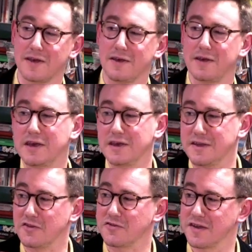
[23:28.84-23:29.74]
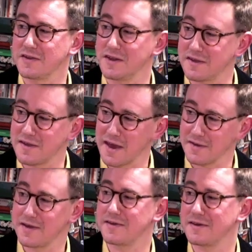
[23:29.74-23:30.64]
he's interested in
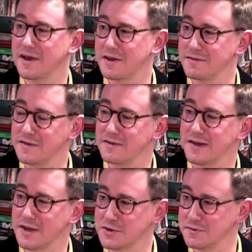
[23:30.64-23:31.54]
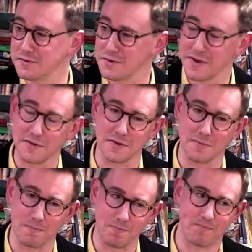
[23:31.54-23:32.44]
sex as a kind of intellectual
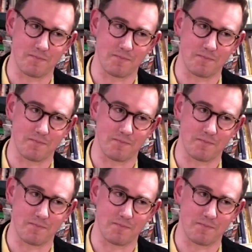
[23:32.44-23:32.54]
question.